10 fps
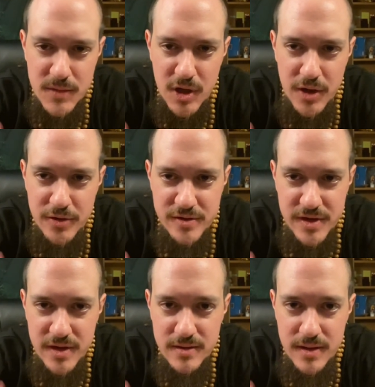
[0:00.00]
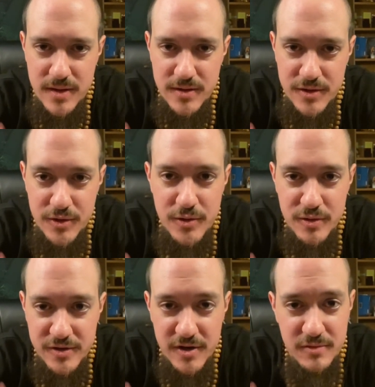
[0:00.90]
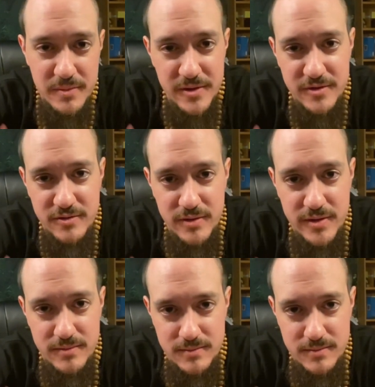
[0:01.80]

understand that you yourself will be destroyed.